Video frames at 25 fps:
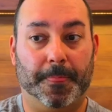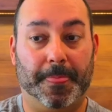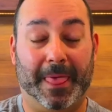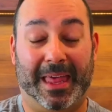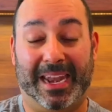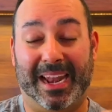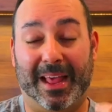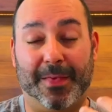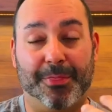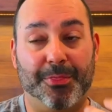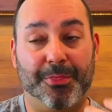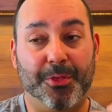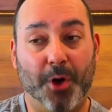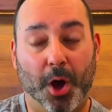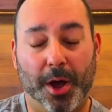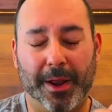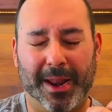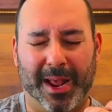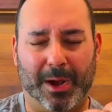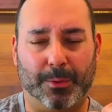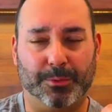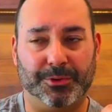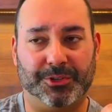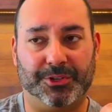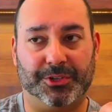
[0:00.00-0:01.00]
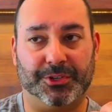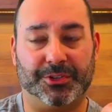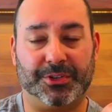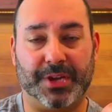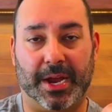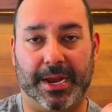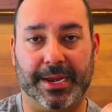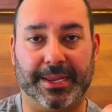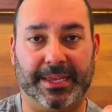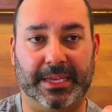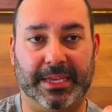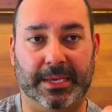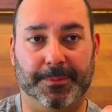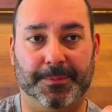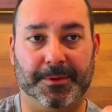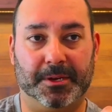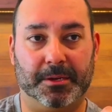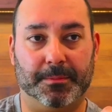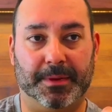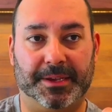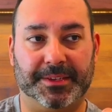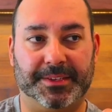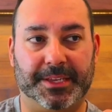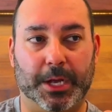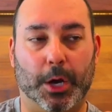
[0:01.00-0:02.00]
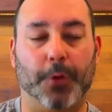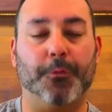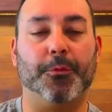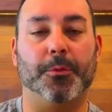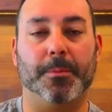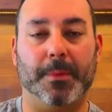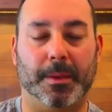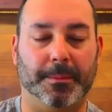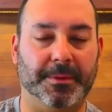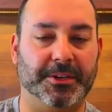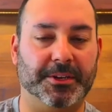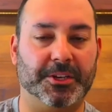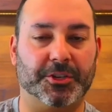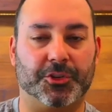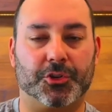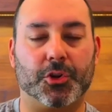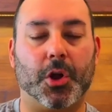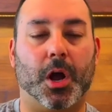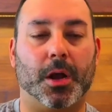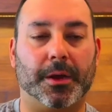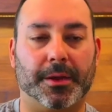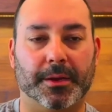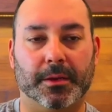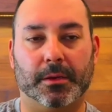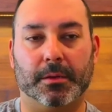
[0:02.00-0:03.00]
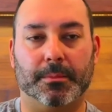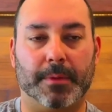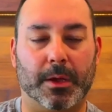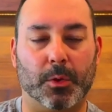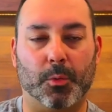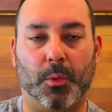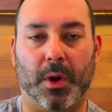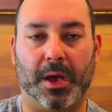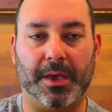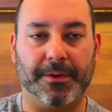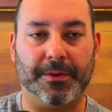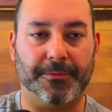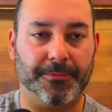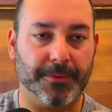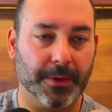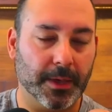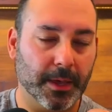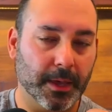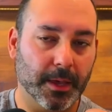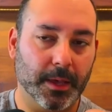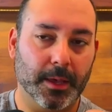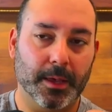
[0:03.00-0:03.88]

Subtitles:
that I thought I was just kind of keeping to myself, or maybe just talking to my wife